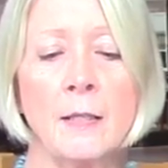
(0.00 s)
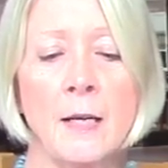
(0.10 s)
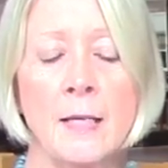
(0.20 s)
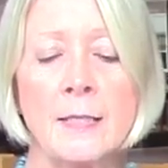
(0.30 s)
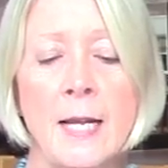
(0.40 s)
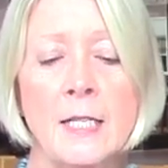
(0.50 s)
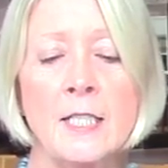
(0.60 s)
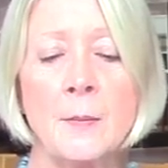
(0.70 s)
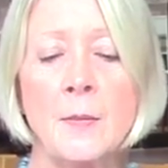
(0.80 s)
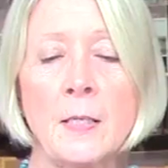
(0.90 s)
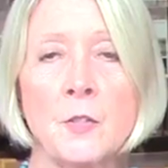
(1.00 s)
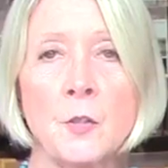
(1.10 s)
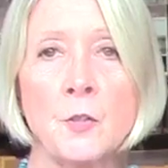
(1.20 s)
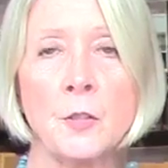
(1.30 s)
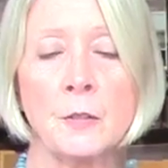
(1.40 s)
and aseptic
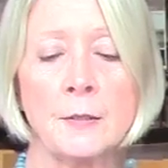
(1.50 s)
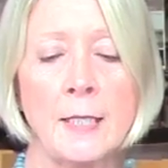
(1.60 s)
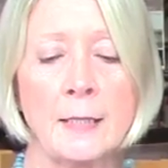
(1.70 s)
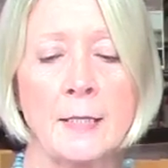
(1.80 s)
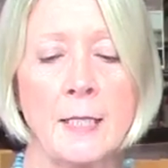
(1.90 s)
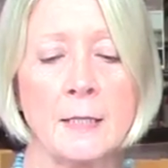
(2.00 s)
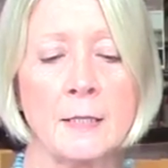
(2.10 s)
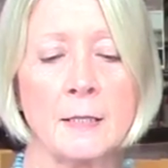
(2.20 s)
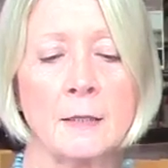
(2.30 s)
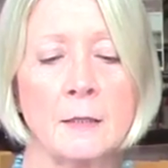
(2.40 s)
surgical techniques.